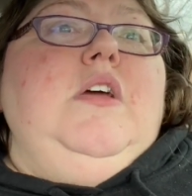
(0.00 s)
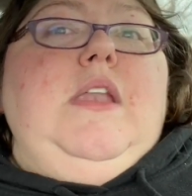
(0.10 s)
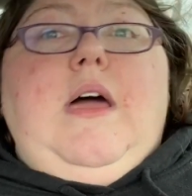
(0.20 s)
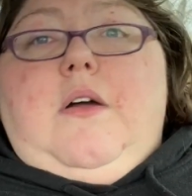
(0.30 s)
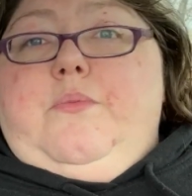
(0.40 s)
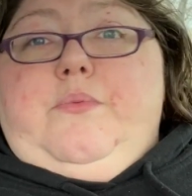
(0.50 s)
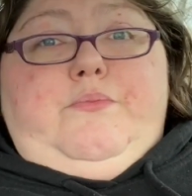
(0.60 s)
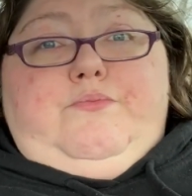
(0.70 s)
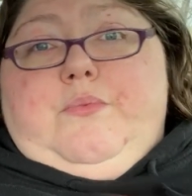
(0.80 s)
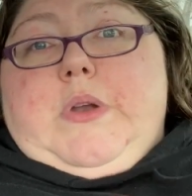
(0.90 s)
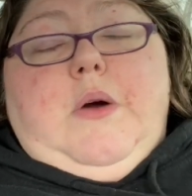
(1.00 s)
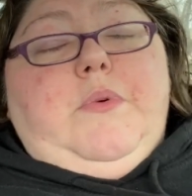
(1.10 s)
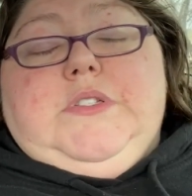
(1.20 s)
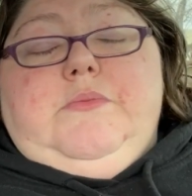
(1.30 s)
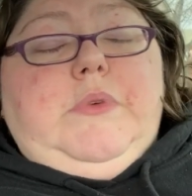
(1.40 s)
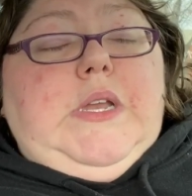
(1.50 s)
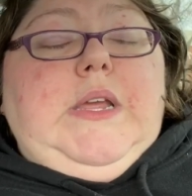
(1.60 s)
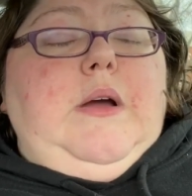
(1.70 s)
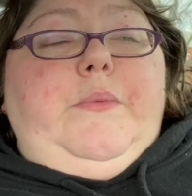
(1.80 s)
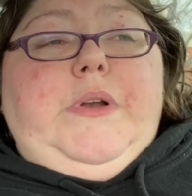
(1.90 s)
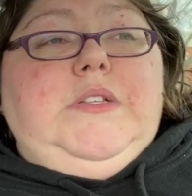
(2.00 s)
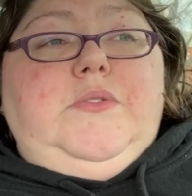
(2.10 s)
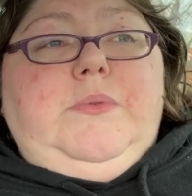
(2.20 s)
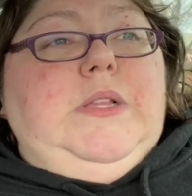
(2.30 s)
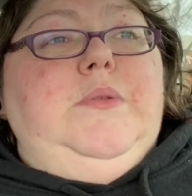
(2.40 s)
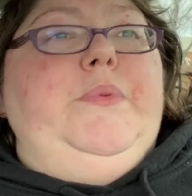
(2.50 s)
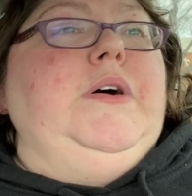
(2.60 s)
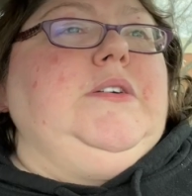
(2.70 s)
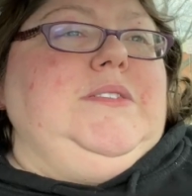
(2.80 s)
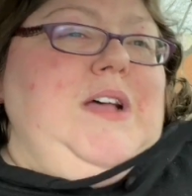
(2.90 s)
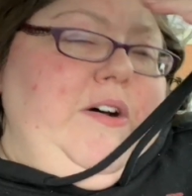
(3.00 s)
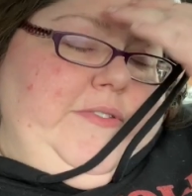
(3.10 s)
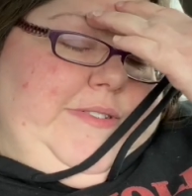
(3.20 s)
And I, when I wasn't reading, I wanted to read the book. So